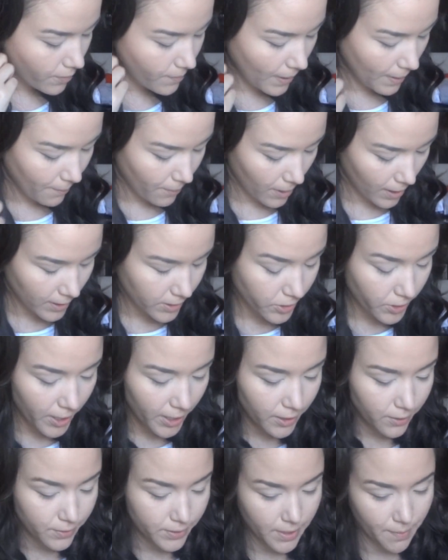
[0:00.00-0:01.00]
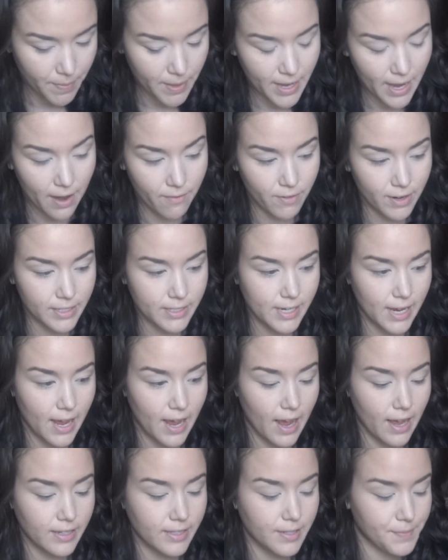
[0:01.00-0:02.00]
my bronzer, I use something every
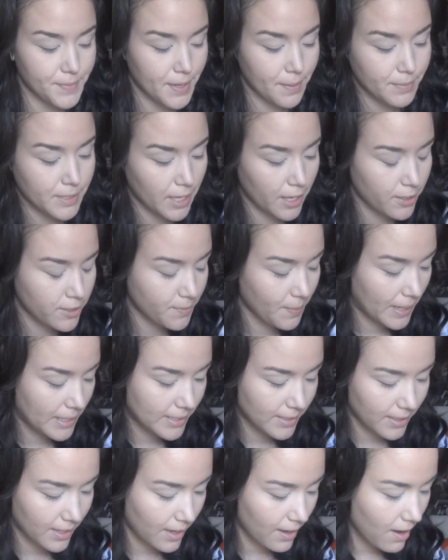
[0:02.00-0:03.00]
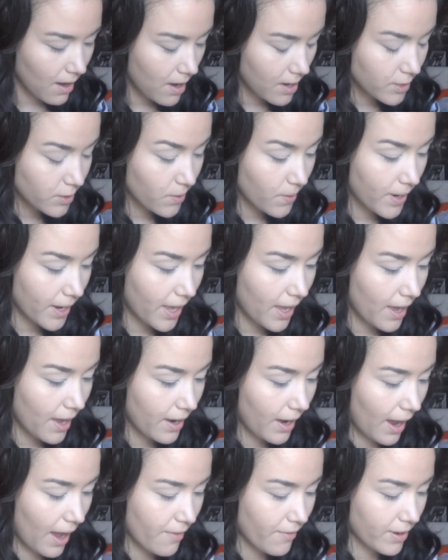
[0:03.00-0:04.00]
day. Sometimes I use my Sleek Contour
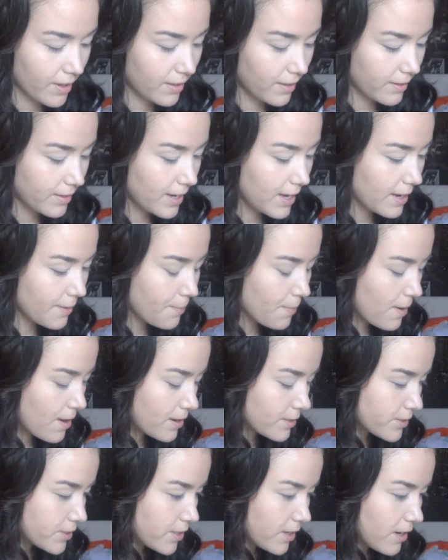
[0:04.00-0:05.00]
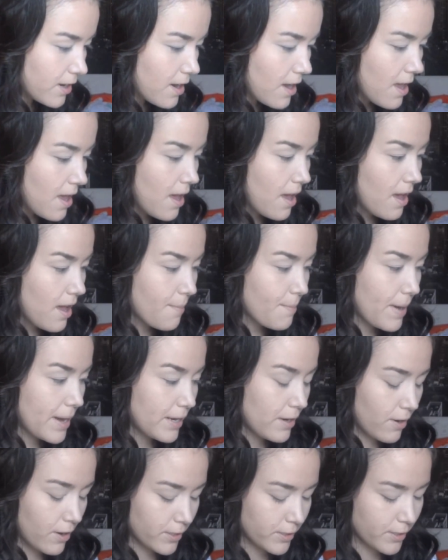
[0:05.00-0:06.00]
Kit. I have a Clinique bronzer,
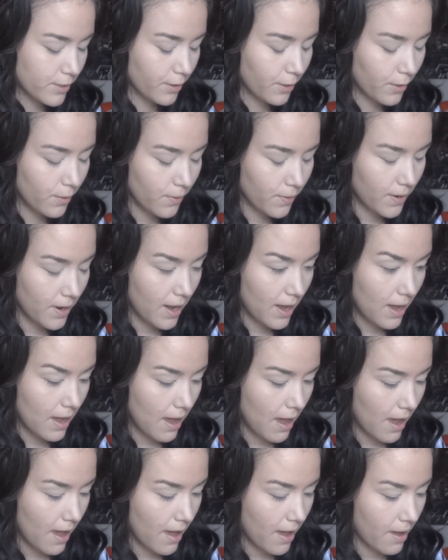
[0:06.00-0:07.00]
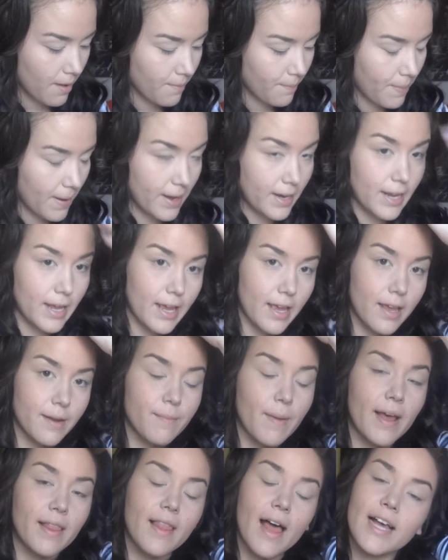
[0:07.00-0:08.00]
my NARS Laguna. Um, but
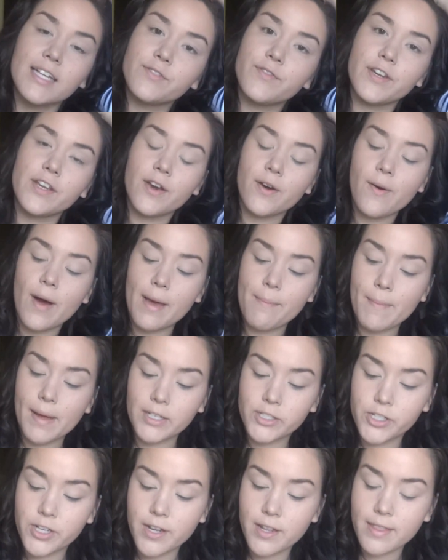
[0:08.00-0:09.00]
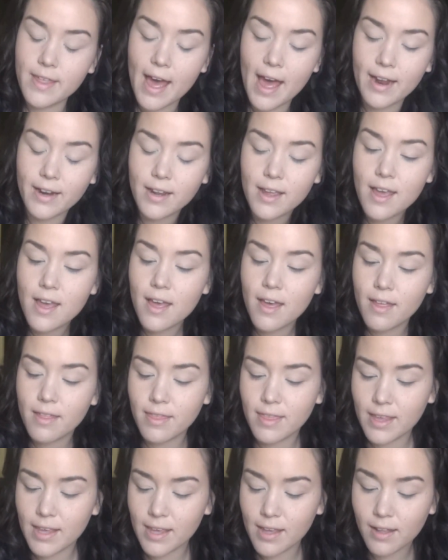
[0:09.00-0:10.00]
in my last video, I mentioned that
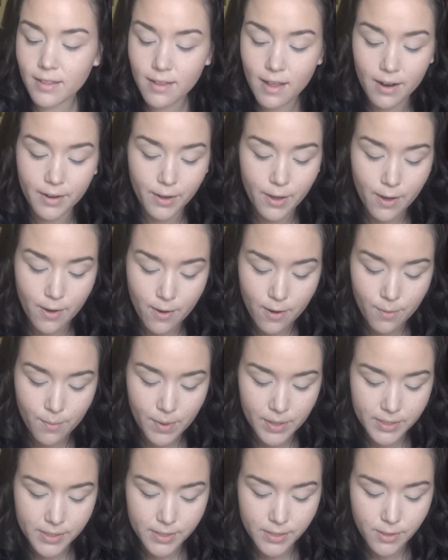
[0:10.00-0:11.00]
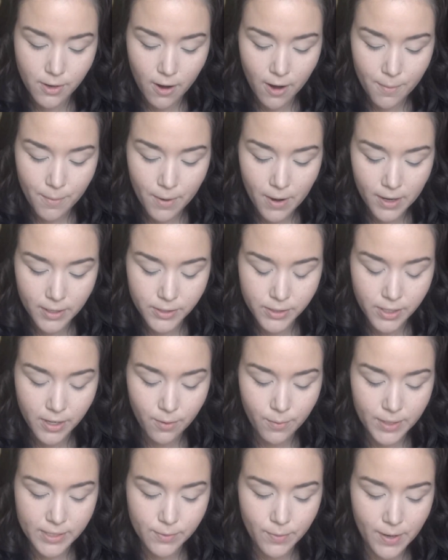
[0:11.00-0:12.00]
the Lancome Star
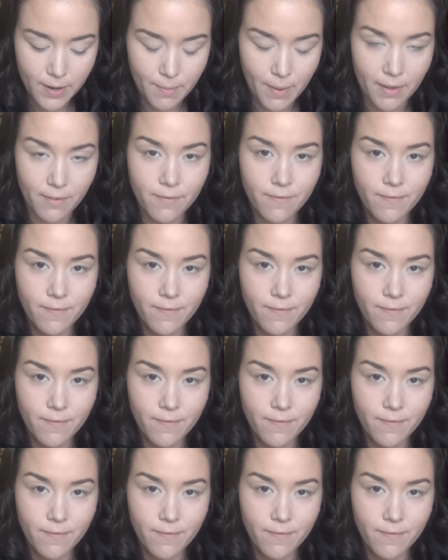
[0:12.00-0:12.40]
Bronzer was one of my